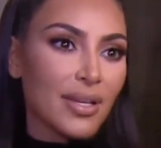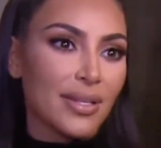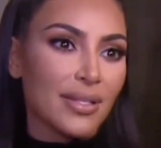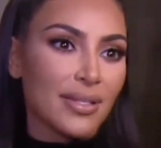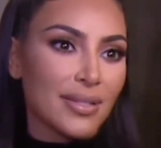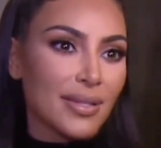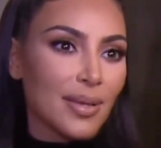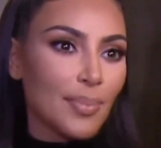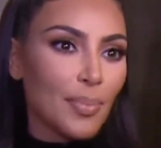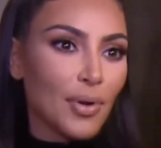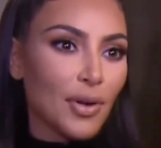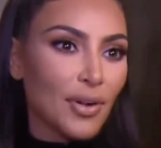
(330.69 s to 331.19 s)

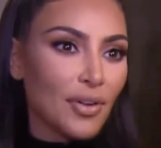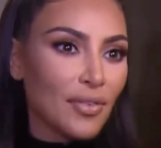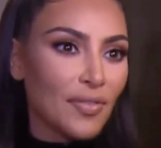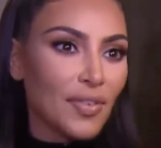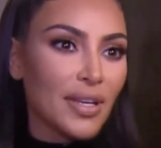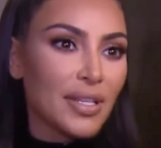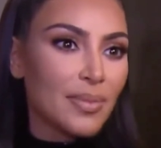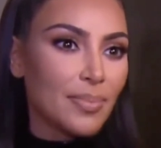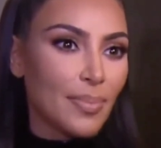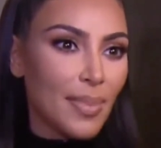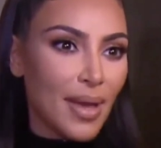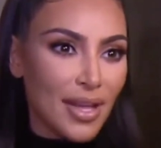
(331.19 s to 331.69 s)
Mature
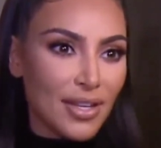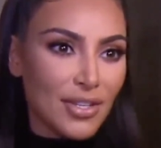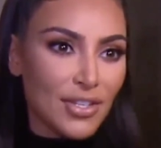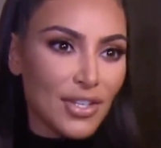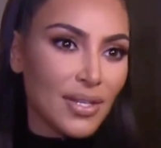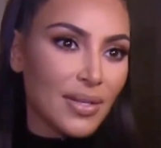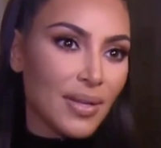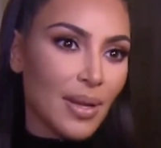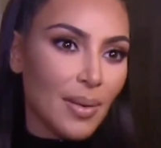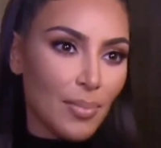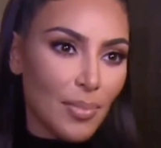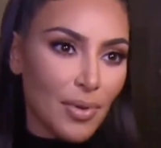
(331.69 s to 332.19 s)
enough to be
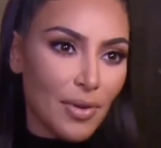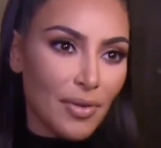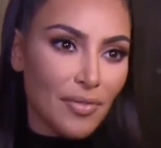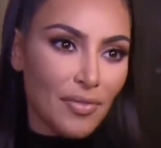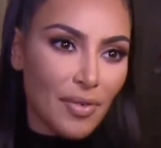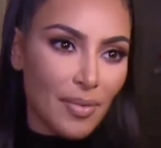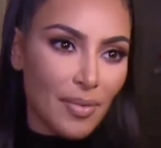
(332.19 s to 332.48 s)
Justin's